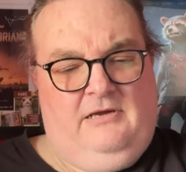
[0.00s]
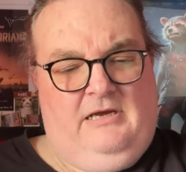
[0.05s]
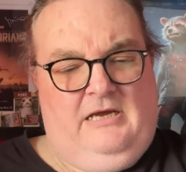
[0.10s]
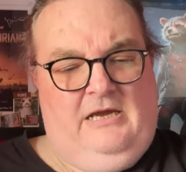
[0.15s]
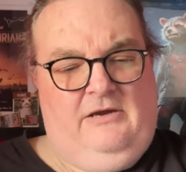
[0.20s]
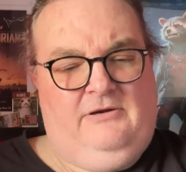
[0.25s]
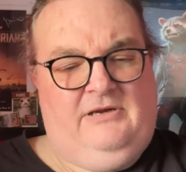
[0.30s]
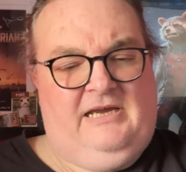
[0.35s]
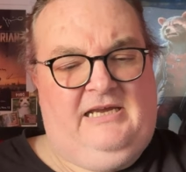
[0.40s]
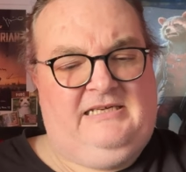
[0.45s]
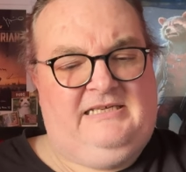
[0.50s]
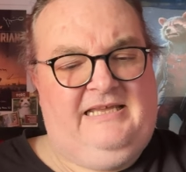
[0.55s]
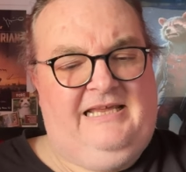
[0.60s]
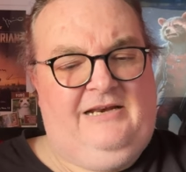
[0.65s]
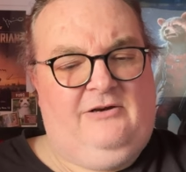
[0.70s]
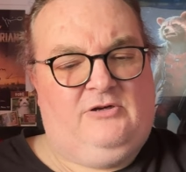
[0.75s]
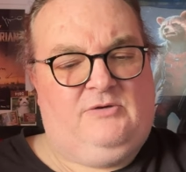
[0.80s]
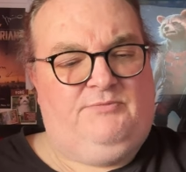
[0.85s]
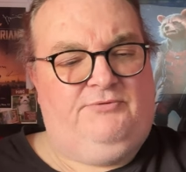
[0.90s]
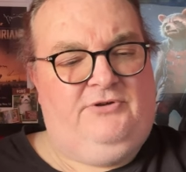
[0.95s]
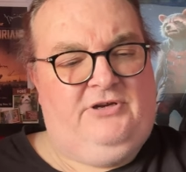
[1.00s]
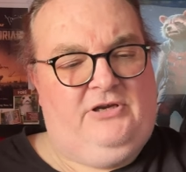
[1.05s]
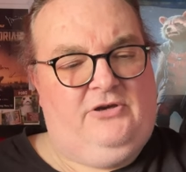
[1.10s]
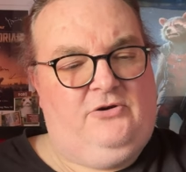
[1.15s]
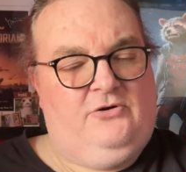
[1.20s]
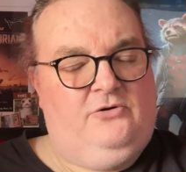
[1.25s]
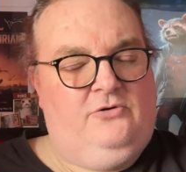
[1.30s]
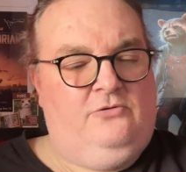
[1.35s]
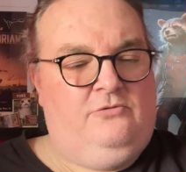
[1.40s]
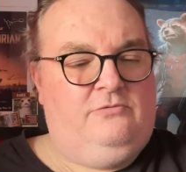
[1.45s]
Okay, so that looks pretty
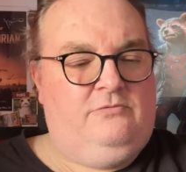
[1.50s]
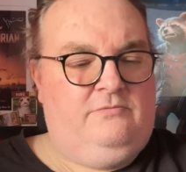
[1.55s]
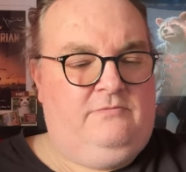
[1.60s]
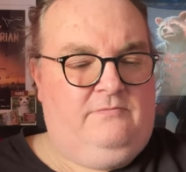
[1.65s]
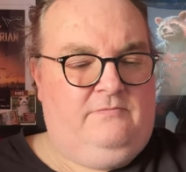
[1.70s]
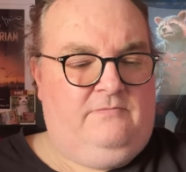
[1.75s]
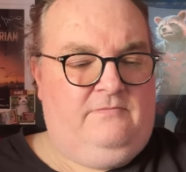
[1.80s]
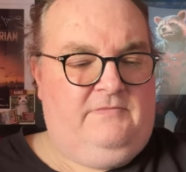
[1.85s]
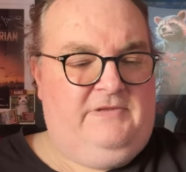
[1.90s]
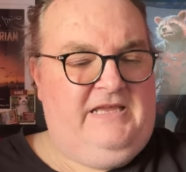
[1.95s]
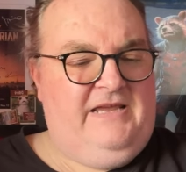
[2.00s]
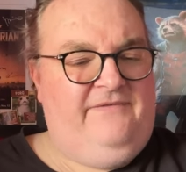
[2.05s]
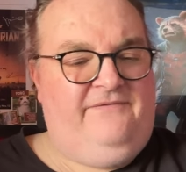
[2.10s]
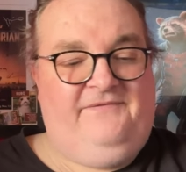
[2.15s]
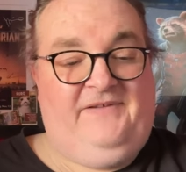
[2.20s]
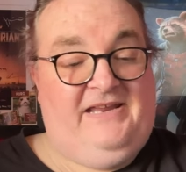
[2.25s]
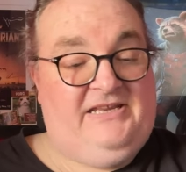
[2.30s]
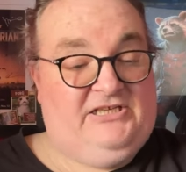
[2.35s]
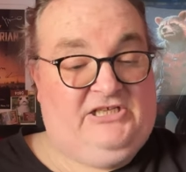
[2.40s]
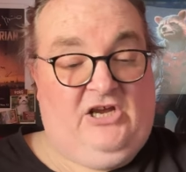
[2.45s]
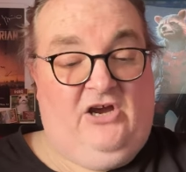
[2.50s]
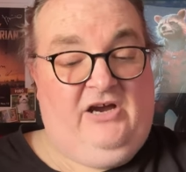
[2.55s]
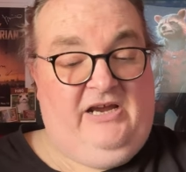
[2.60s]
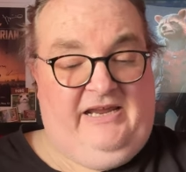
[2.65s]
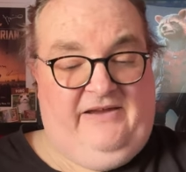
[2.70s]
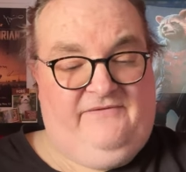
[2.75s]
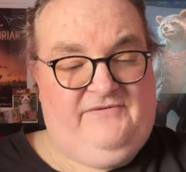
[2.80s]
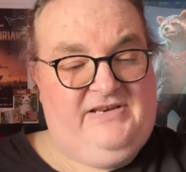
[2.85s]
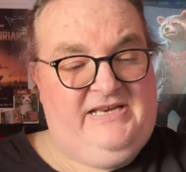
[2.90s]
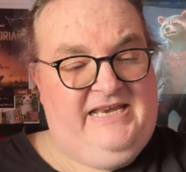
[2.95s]
cool. The Offence. I
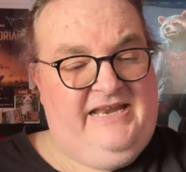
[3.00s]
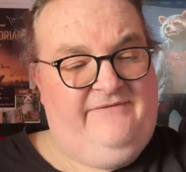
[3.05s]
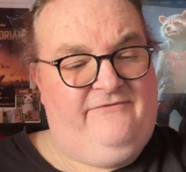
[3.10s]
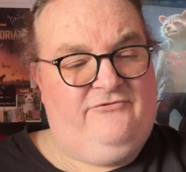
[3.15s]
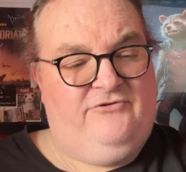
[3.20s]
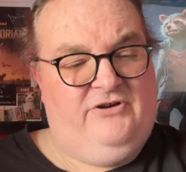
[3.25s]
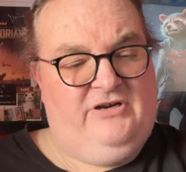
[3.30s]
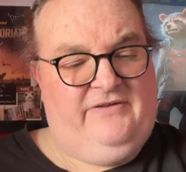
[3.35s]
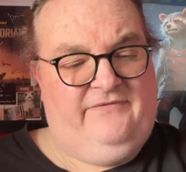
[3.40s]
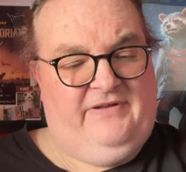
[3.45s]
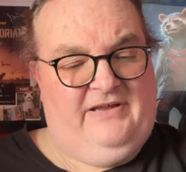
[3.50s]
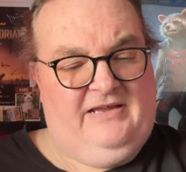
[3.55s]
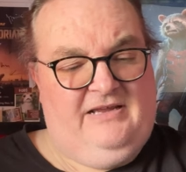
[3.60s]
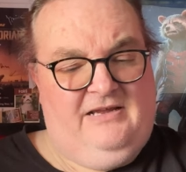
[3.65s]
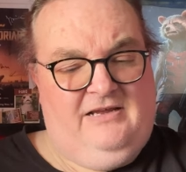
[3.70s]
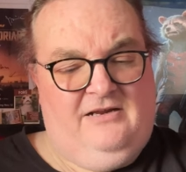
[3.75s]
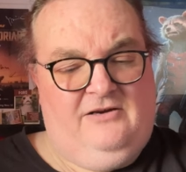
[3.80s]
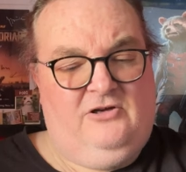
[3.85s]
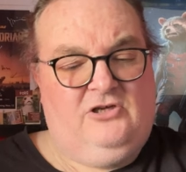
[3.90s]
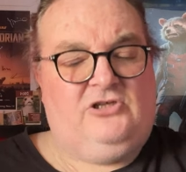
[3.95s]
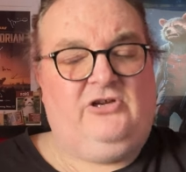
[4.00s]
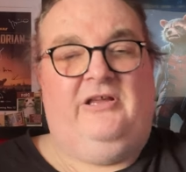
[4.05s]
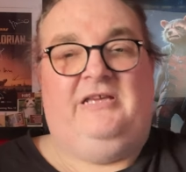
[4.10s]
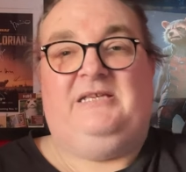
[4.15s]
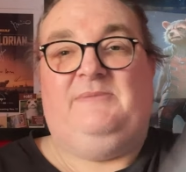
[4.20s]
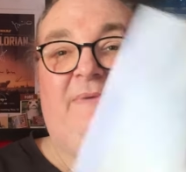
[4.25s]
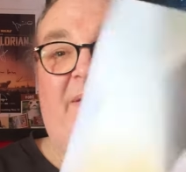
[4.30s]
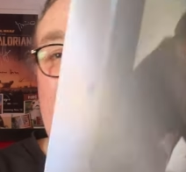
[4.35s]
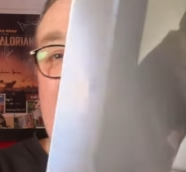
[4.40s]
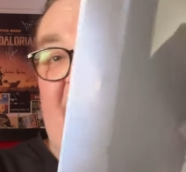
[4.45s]
have never heard of it. Looks like there's
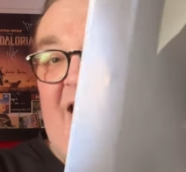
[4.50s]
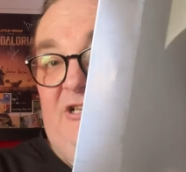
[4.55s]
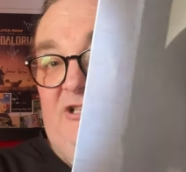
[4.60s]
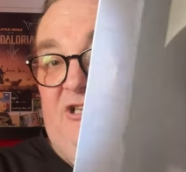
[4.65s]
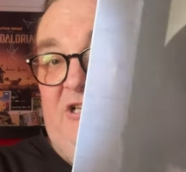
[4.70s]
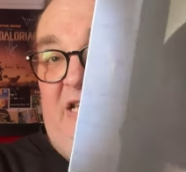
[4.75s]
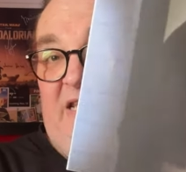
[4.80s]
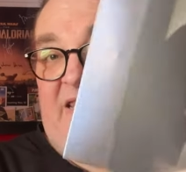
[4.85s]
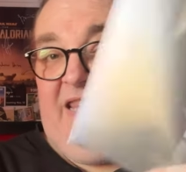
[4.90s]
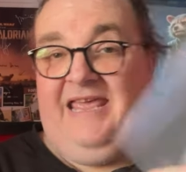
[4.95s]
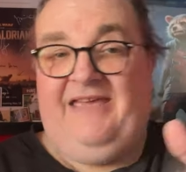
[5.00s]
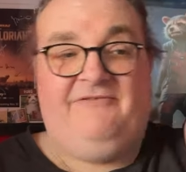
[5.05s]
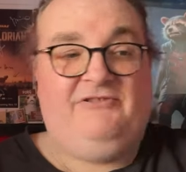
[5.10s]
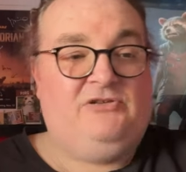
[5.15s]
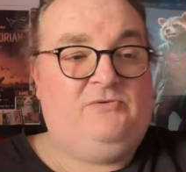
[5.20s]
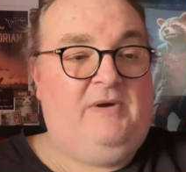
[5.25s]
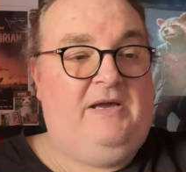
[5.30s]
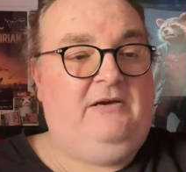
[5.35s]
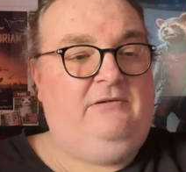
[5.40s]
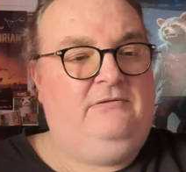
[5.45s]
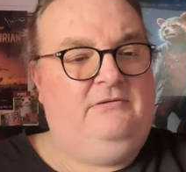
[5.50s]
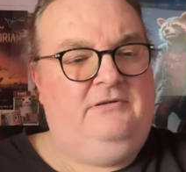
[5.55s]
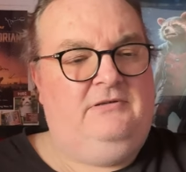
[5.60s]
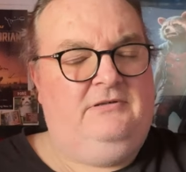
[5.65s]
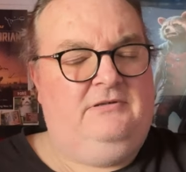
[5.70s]
a bit of action in there as well.